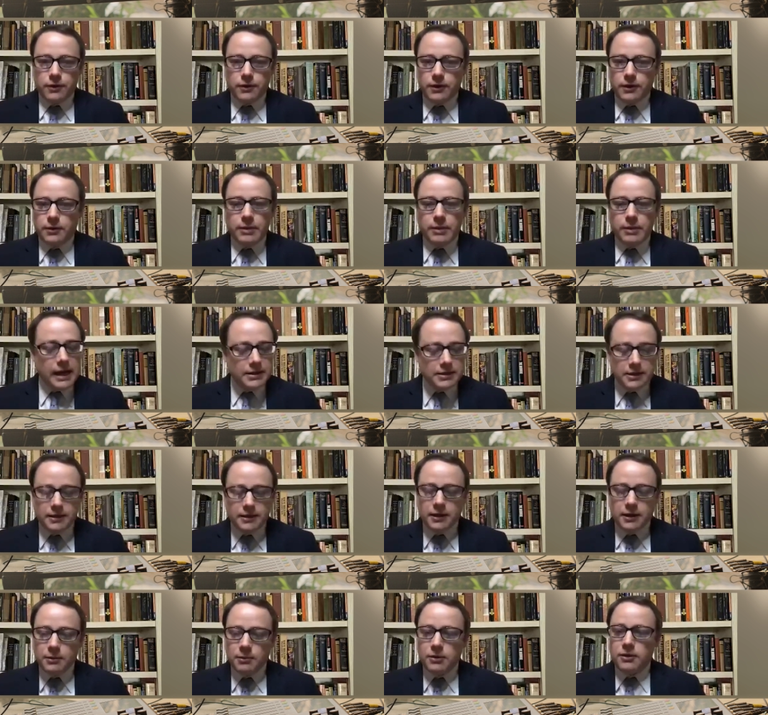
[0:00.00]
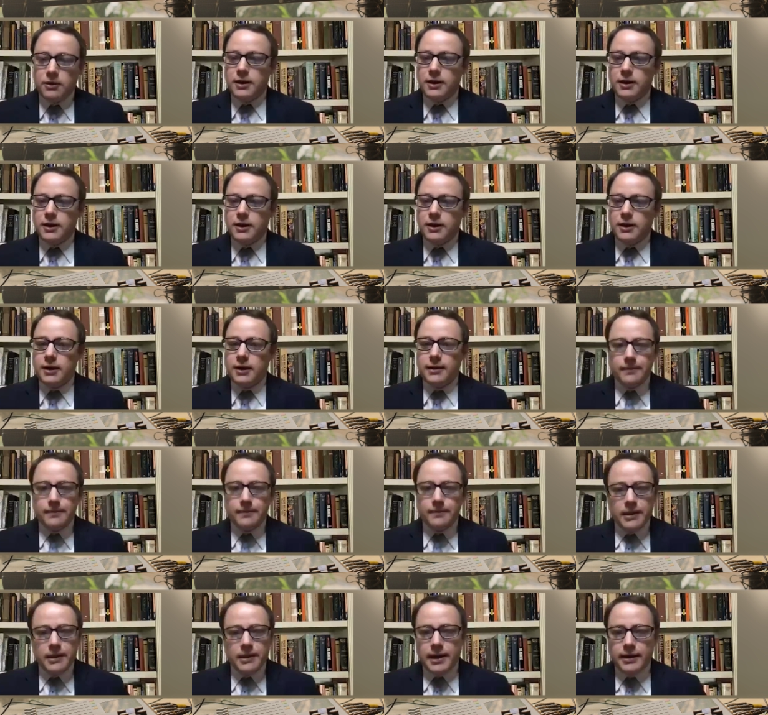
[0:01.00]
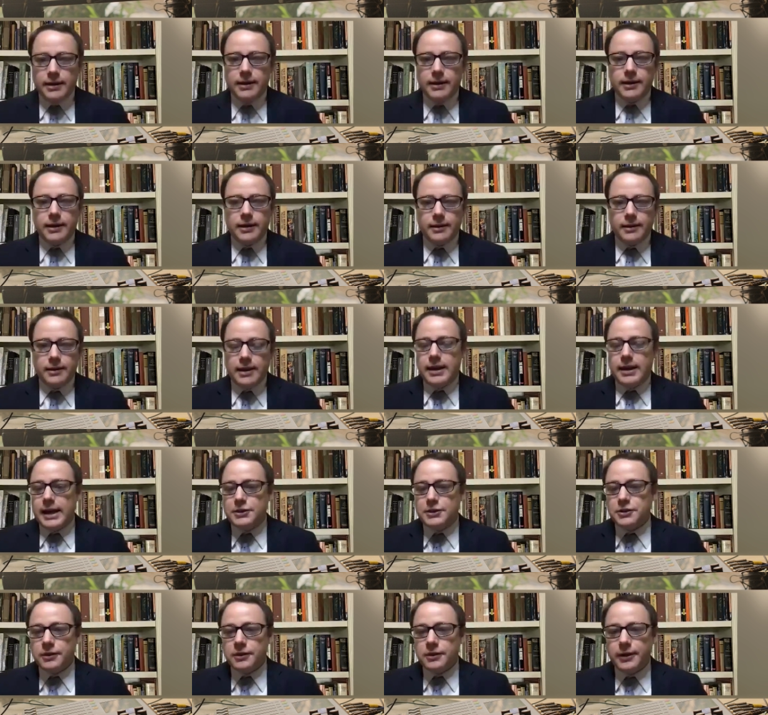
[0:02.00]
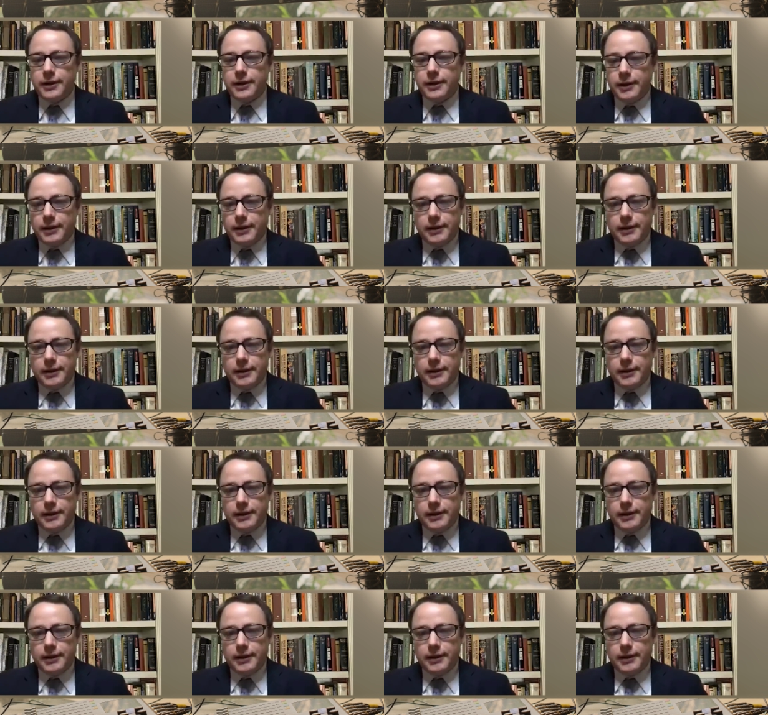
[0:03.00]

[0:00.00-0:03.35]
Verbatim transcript: the Pasadena community and uh, and nationally.